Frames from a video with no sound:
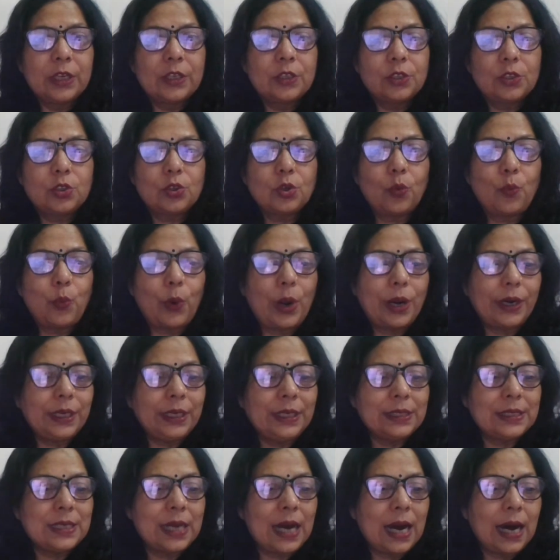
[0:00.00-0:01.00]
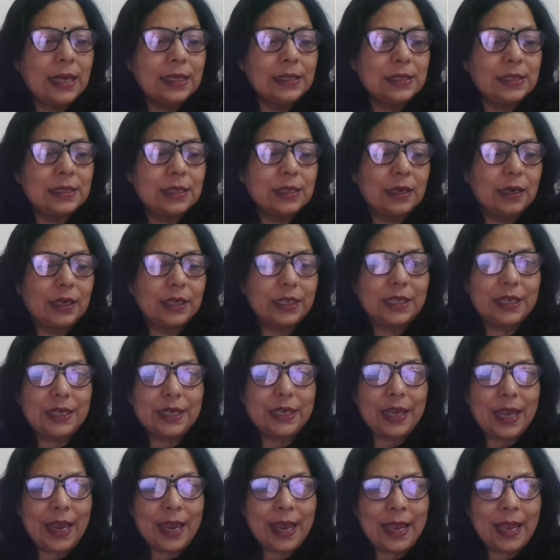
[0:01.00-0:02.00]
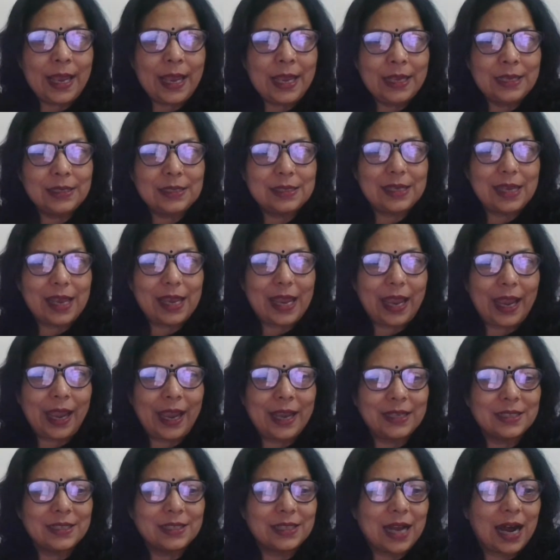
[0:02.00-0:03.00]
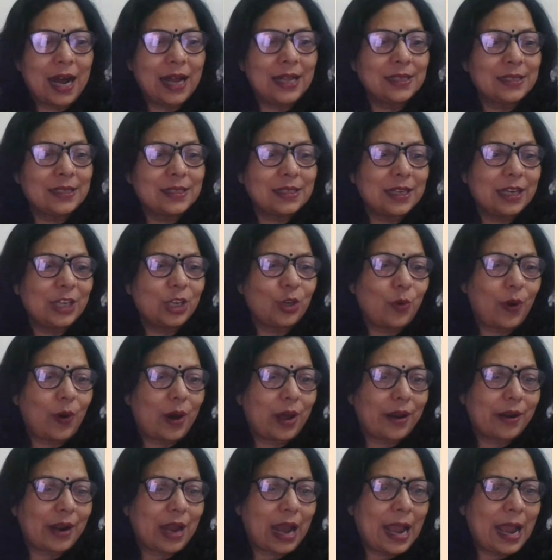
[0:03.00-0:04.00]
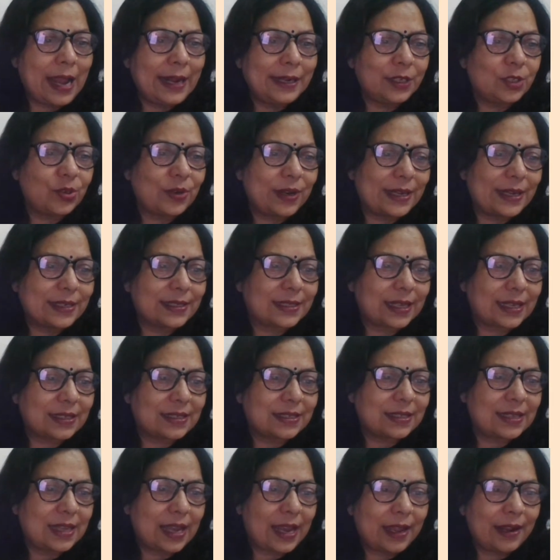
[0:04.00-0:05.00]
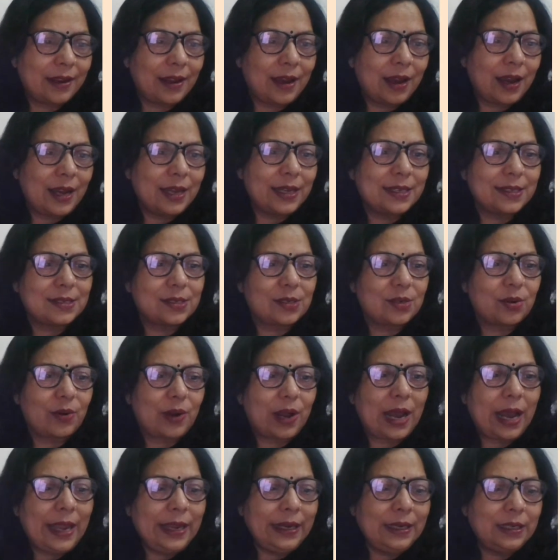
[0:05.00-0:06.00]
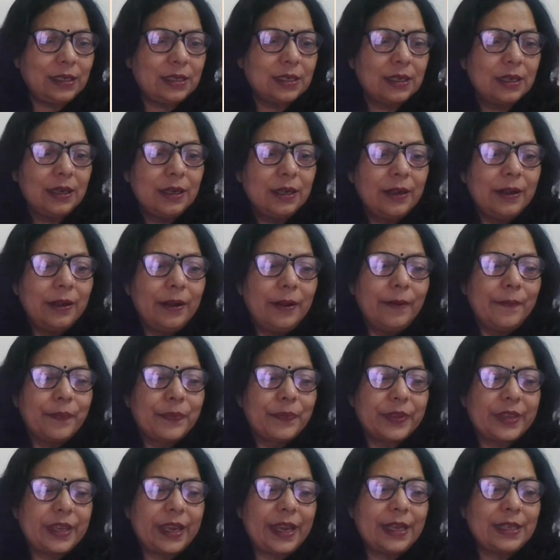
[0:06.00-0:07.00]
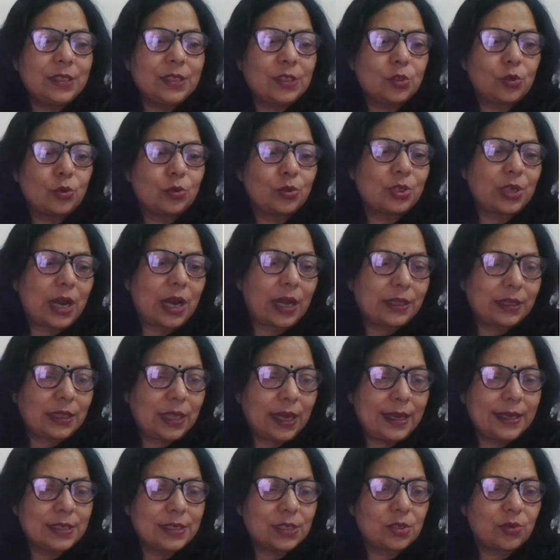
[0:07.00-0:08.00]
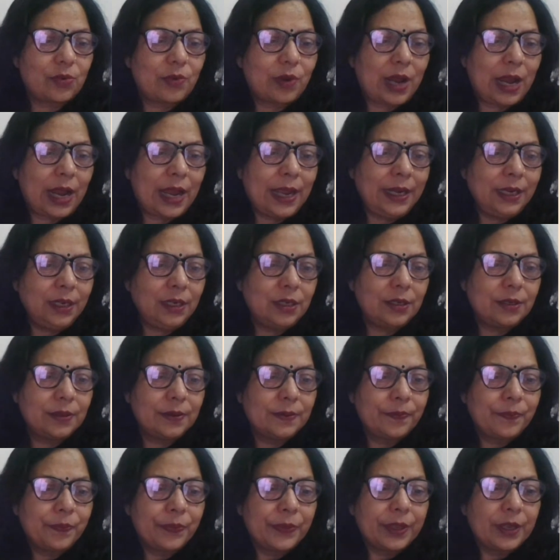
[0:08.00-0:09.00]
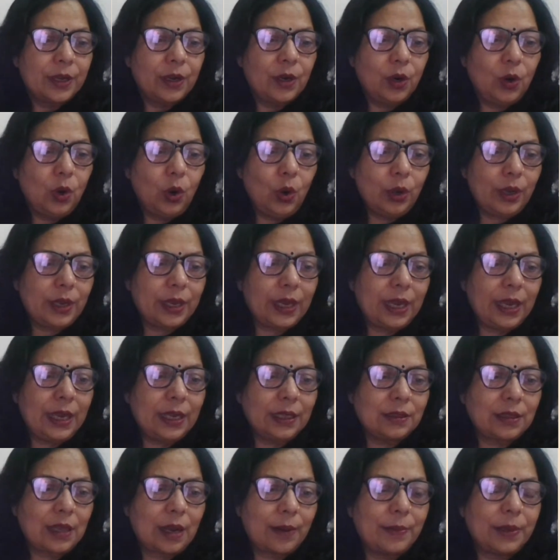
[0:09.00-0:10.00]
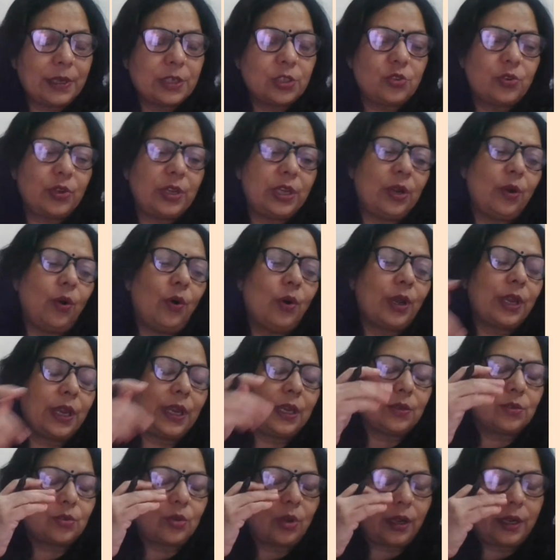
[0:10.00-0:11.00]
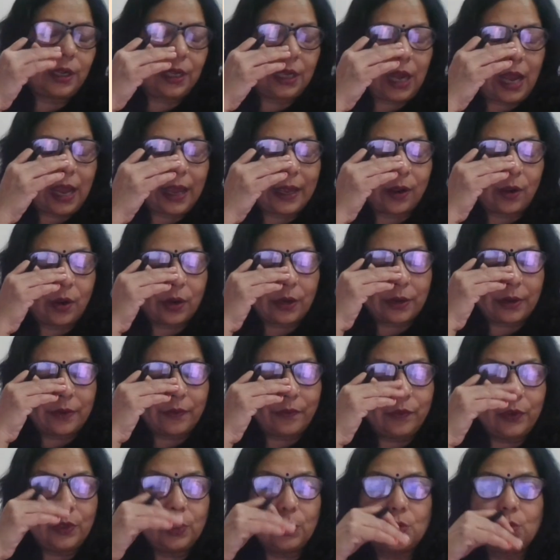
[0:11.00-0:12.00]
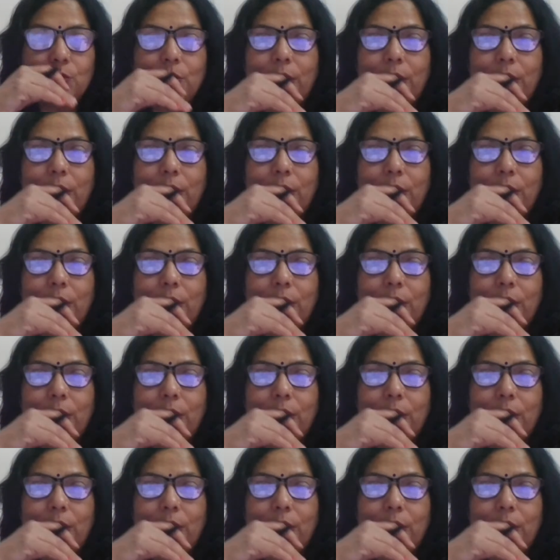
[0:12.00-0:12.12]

So what is the answer? Yes, A is the answer. You are right. Shreya Saxena is right. Yes, Sujata is right. Okay, Tamashri. Okay, sorry, I got confused.